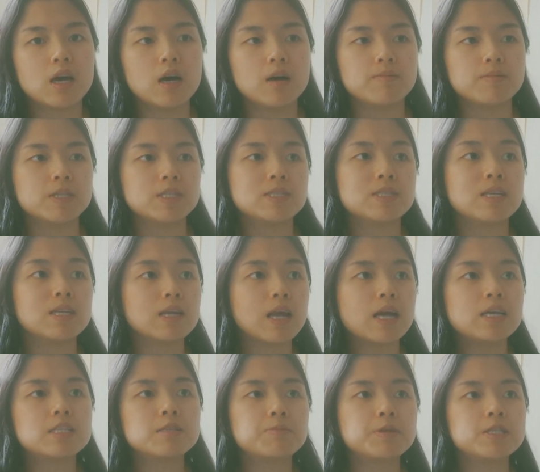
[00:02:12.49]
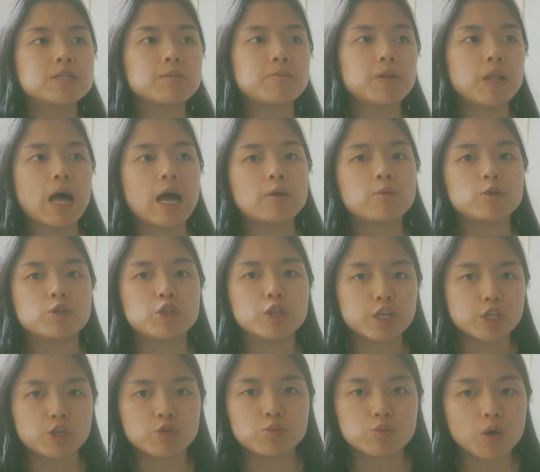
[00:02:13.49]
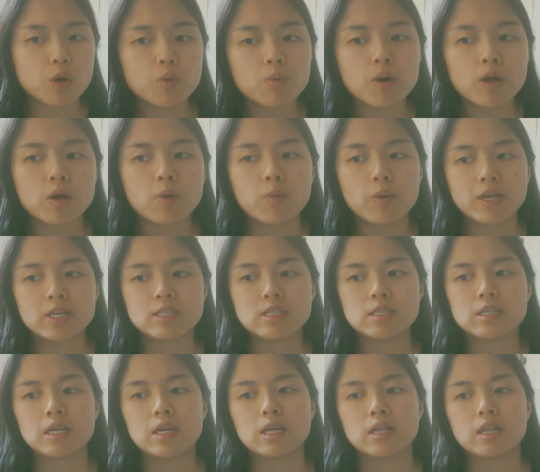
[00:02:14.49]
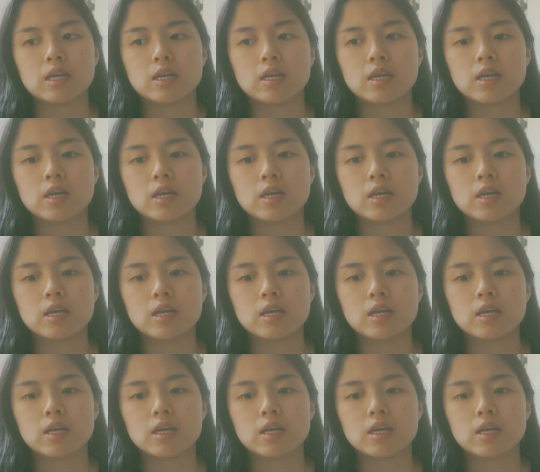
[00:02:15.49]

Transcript: This is a nice piece of plywood. You don't want to waste it.